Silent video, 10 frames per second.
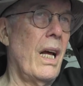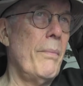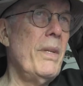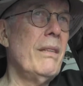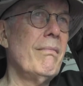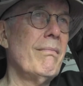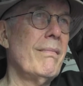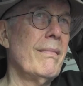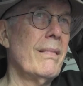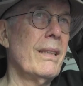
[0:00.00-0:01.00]
I mean,
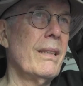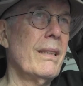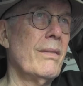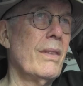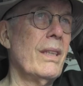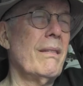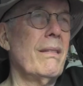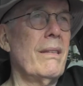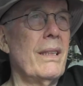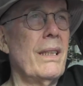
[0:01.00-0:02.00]
uh,
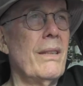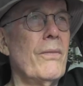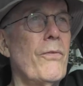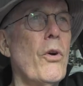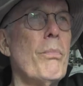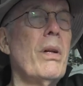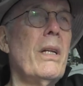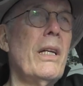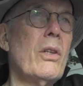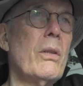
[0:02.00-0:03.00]
for a
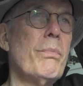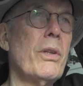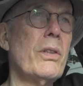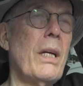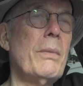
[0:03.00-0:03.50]
political person,